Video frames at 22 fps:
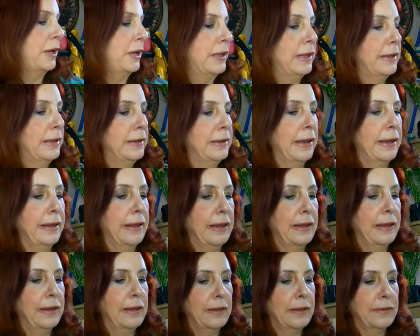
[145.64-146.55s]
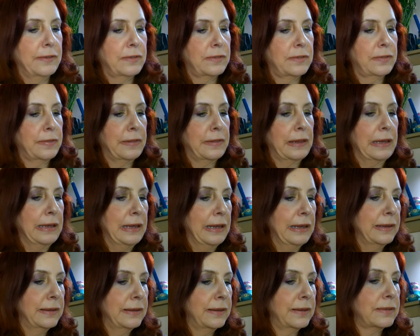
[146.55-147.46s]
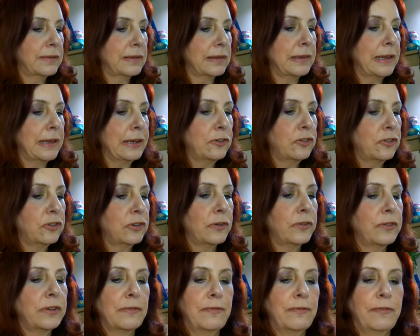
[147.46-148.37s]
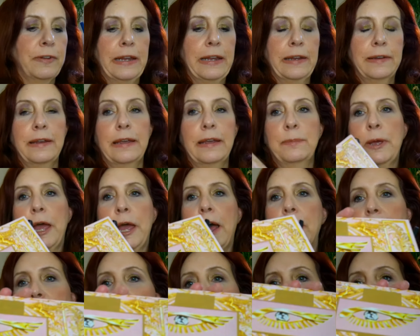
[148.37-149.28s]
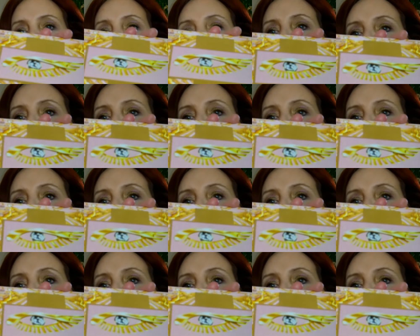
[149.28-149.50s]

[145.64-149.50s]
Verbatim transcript: one is the Celestial Divinity Palette.